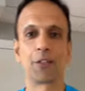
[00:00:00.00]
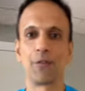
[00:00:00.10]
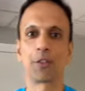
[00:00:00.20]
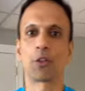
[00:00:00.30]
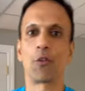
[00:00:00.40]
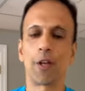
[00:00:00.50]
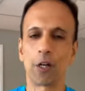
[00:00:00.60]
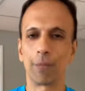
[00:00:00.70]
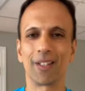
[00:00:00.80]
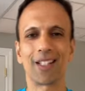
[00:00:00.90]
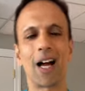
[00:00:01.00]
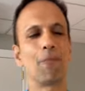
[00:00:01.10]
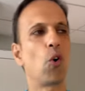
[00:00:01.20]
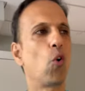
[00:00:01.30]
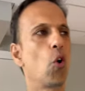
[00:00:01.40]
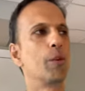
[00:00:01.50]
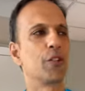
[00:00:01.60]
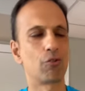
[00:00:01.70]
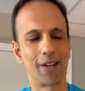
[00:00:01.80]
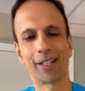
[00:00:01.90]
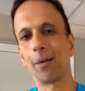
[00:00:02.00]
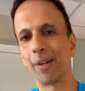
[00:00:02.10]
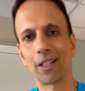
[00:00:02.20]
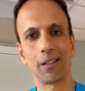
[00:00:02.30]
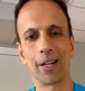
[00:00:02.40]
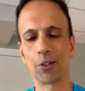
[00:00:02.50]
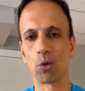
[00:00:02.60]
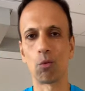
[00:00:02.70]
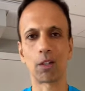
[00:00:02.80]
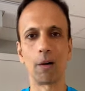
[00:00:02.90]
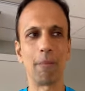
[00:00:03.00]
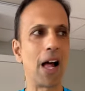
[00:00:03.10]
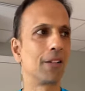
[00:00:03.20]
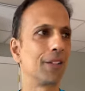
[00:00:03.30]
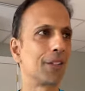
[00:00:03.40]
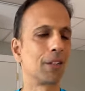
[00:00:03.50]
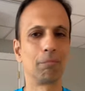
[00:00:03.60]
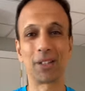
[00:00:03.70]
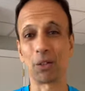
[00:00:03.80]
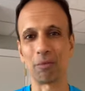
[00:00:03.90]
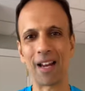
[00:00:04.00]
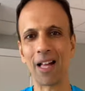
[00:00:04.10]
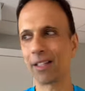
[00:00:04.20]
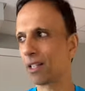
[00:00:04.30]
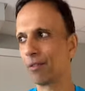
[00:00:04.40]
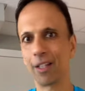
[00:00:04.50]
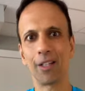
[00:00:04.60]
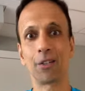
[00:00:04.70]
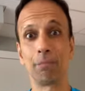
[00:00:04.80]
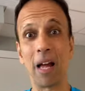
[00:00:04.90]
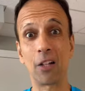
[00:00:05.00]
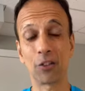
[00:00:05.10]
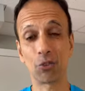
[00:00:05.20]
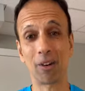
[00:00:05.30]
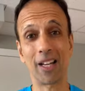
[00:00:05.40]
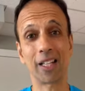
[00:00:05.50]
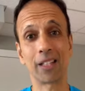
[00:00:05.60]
a physical therapist, I'm always trying to get my clients to work on balance, but the reality of it is, balance training